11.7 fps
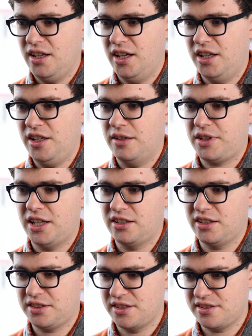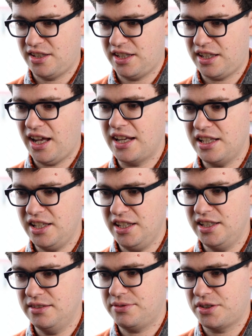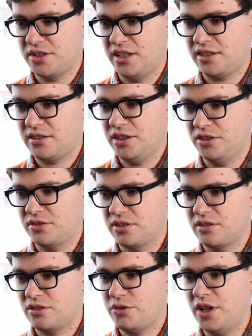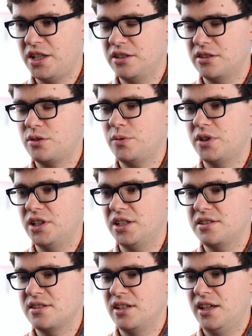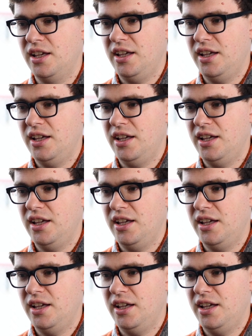You have kind of like this like IDE for like, creating the queries.